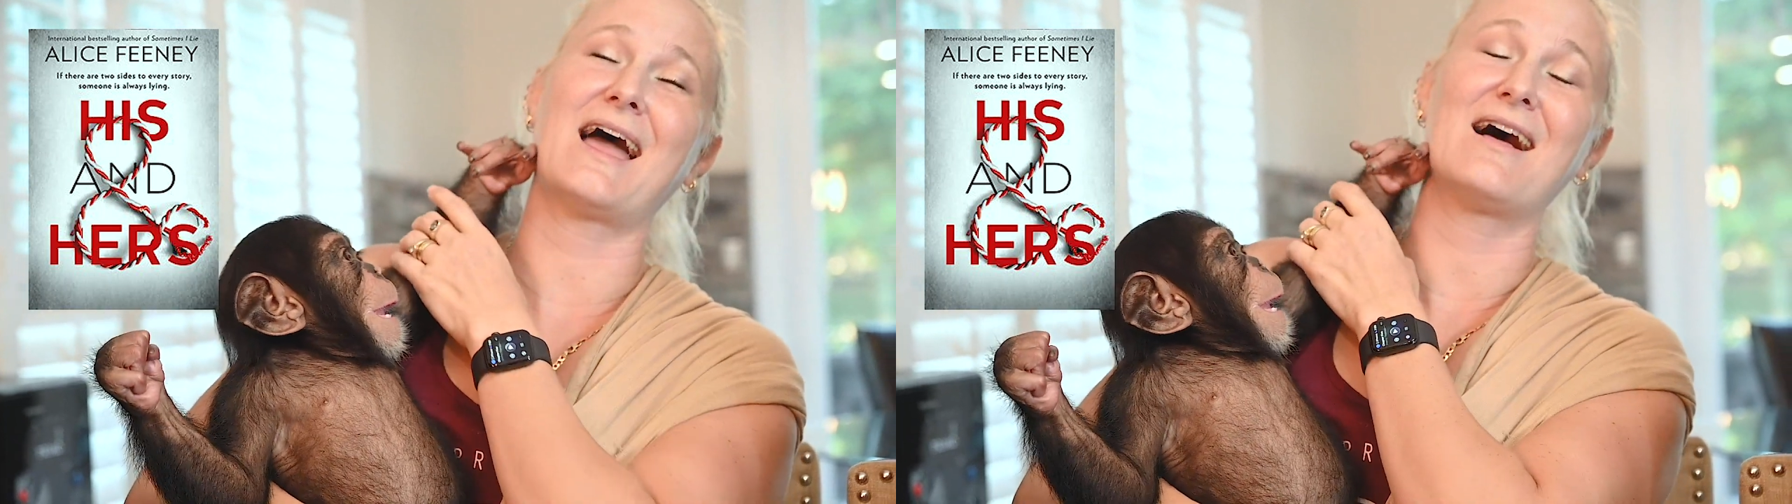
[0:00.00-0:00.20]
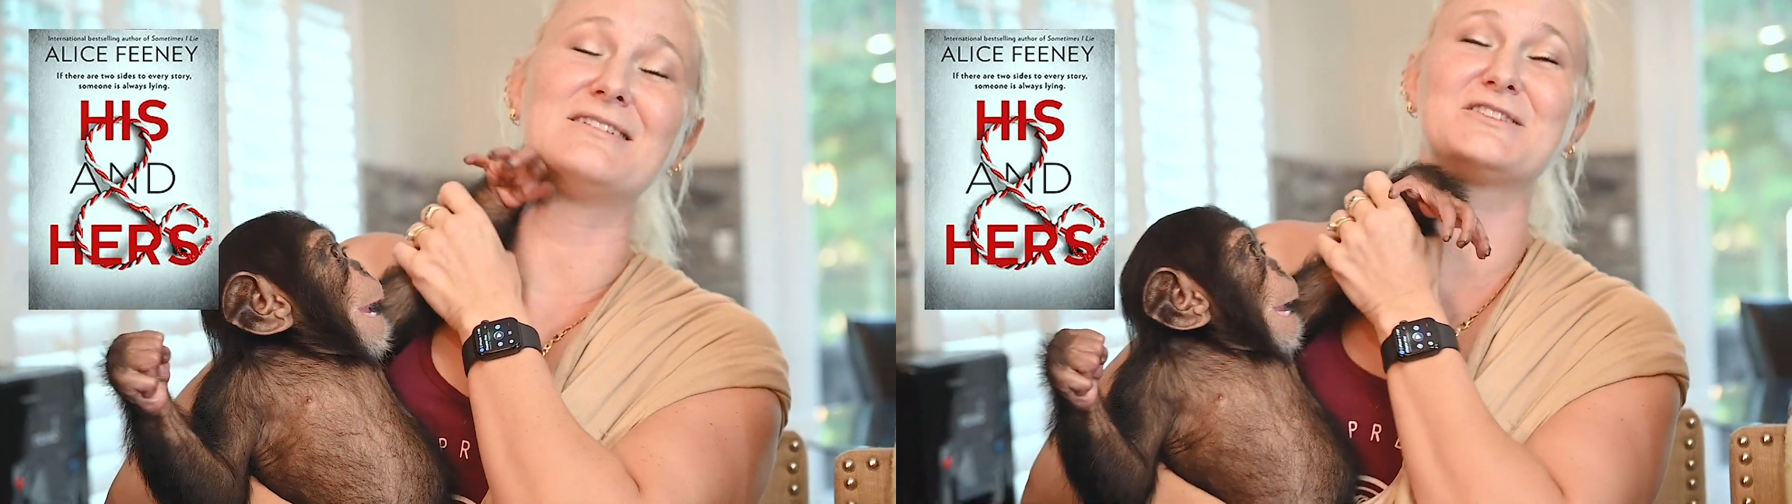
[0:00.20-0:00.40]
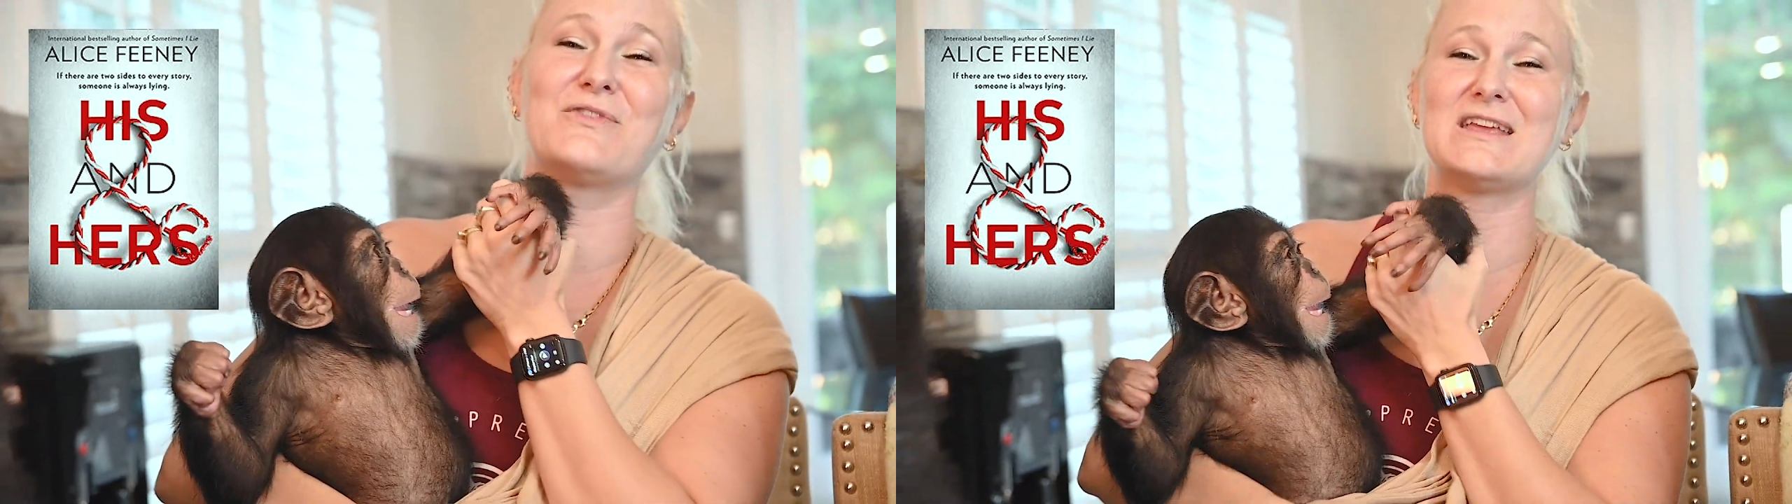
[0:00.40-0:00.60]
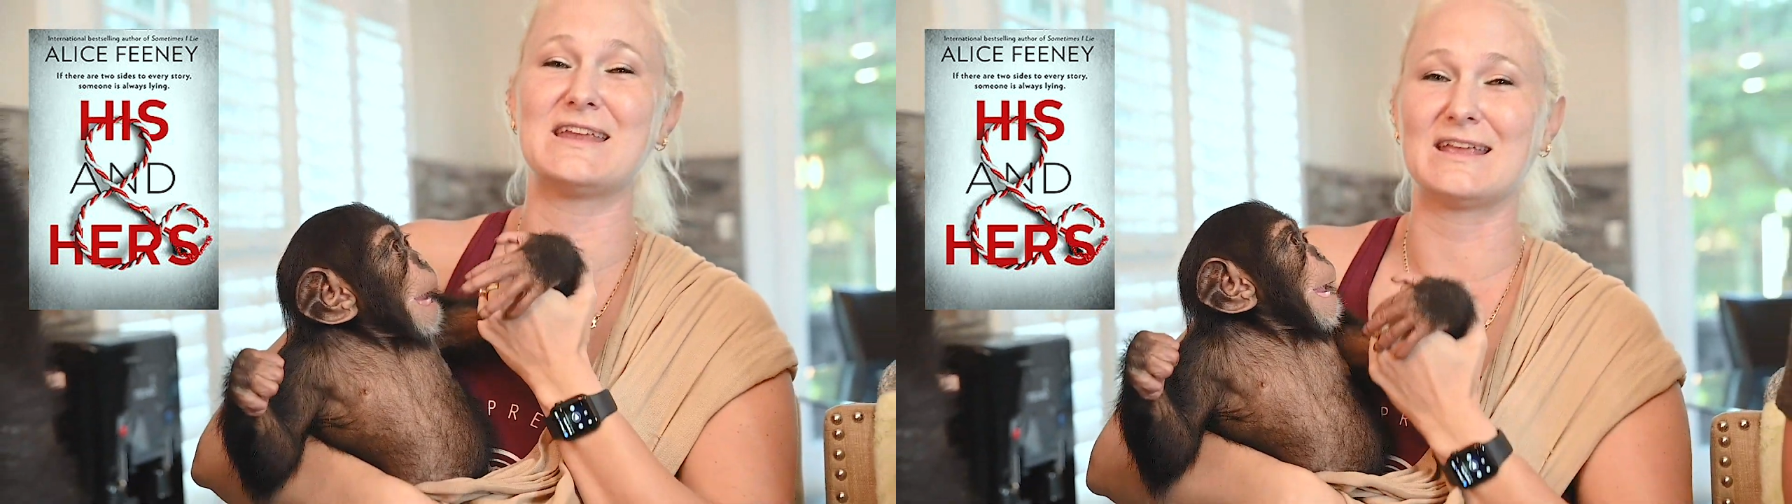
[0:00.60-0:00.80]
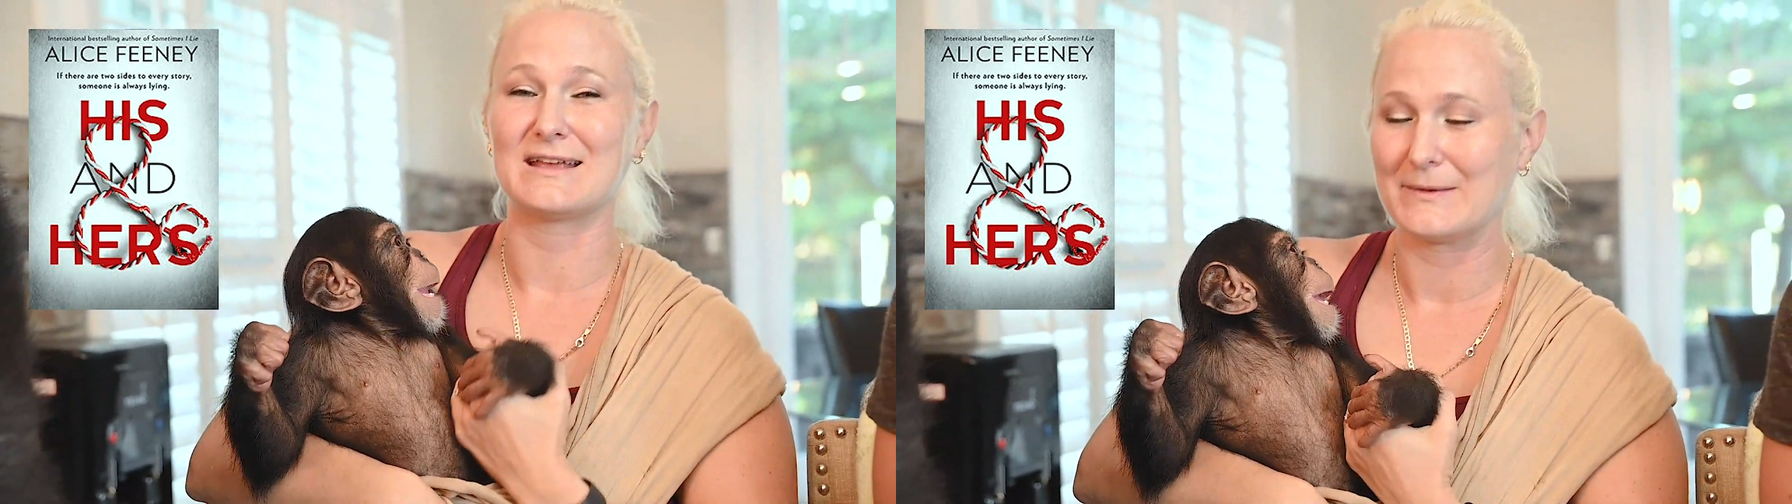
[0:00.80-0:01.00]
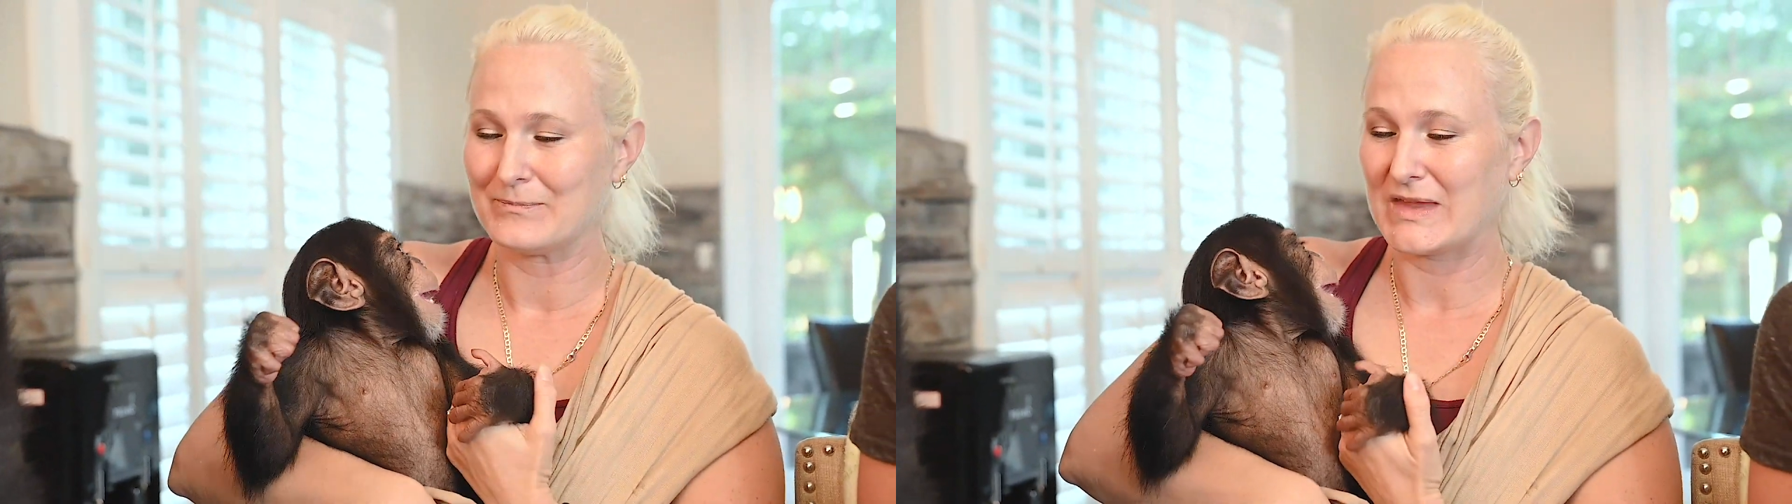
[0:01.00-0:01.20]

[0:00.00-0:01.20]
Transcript: Alice Feeney.